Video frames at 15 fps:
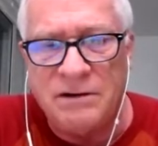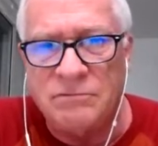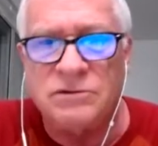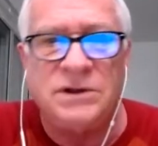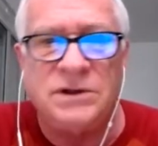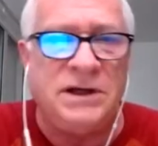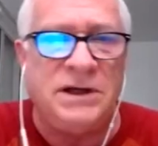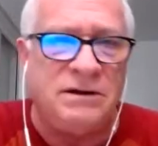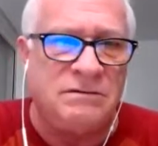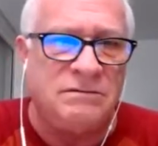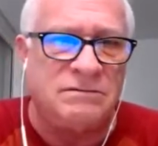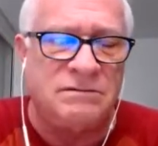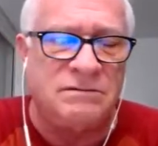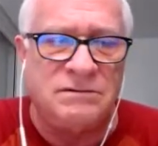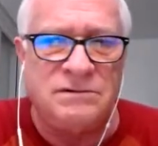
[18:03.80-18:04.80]
we
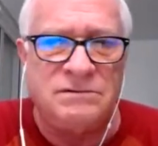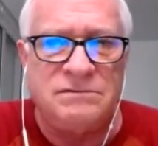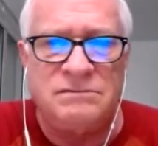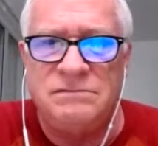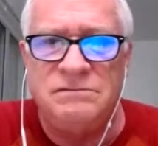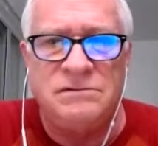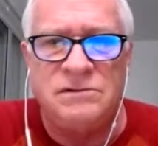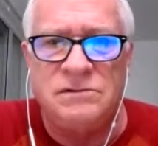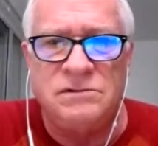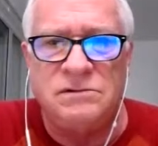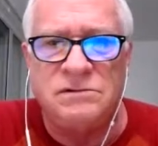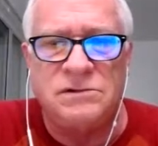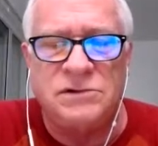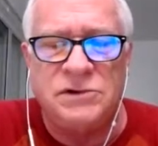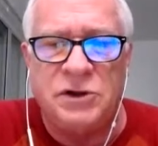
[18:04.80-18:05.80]

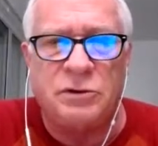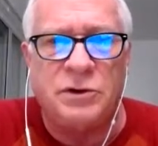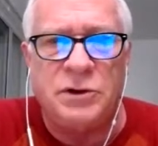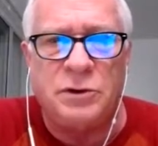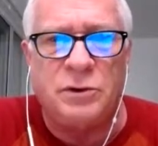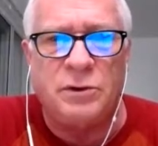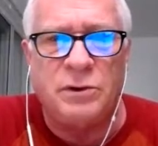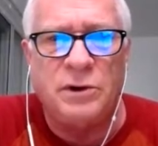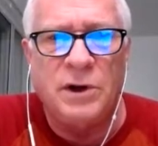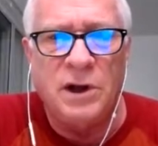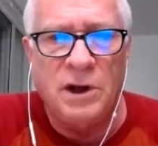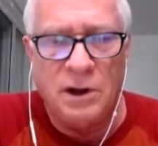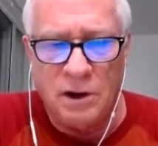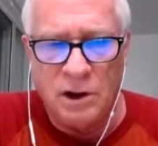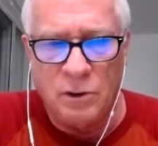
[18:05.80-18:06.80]

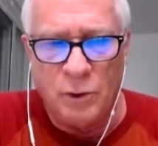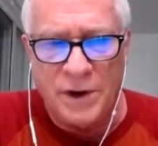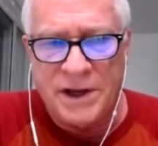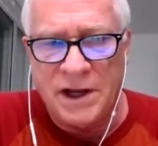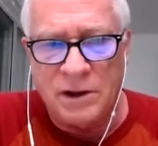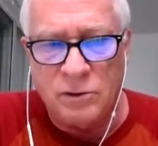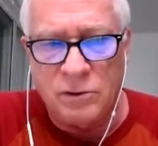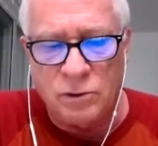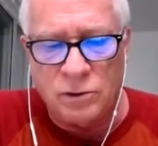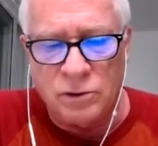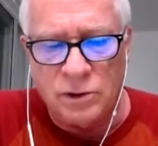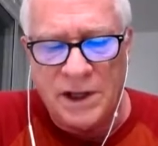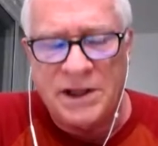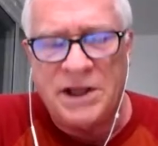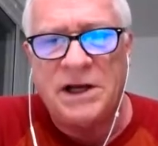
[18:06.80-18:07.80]
could,
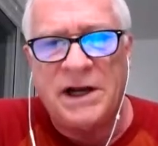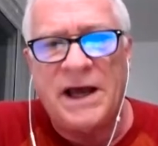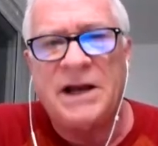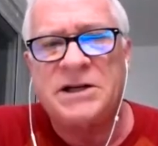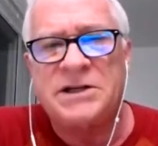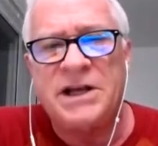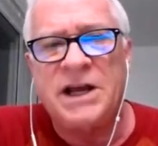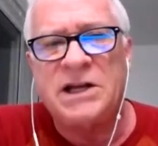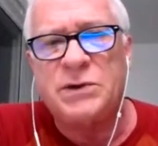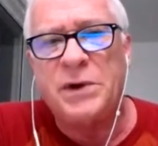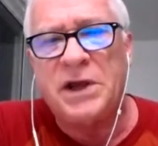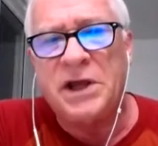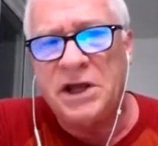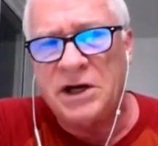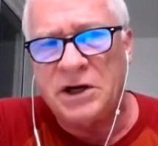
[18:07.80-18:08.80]
in the United States,
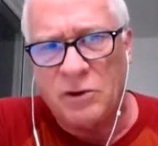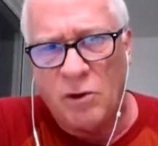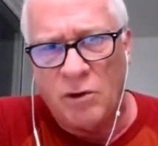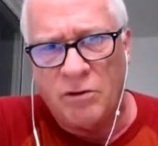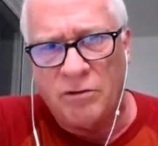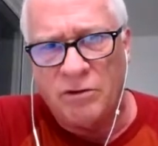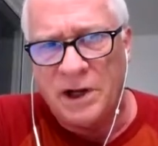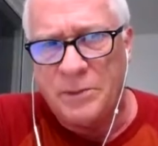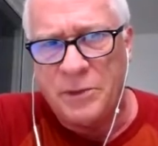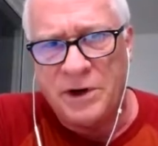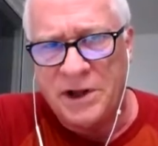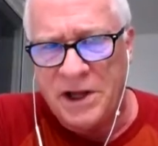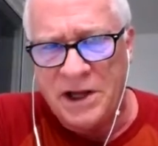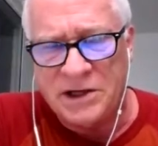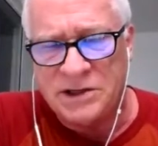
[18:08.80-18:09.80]
we can get it orally
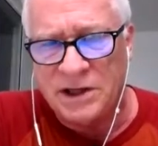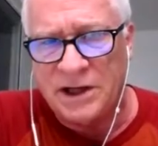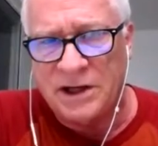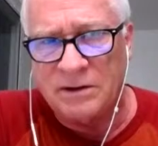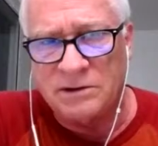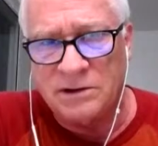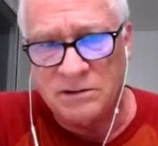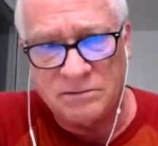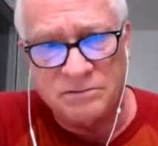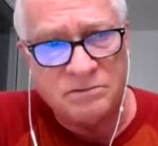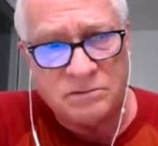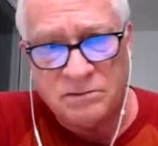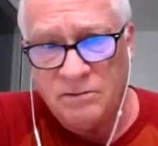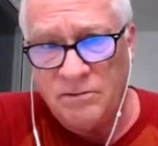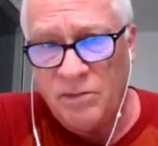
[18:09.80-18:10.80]
pretty easily.
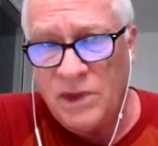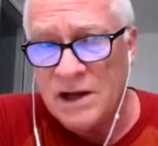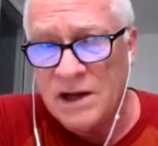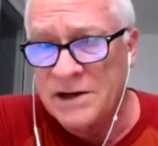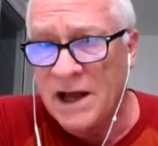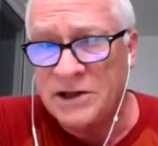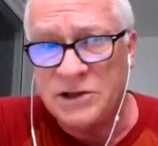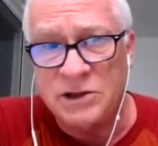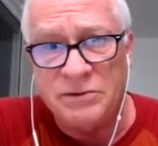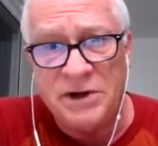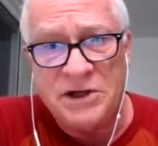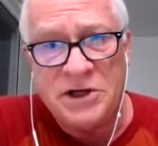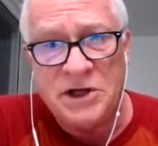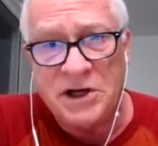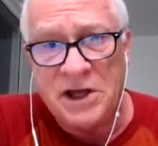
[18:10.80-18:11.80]
Not so easy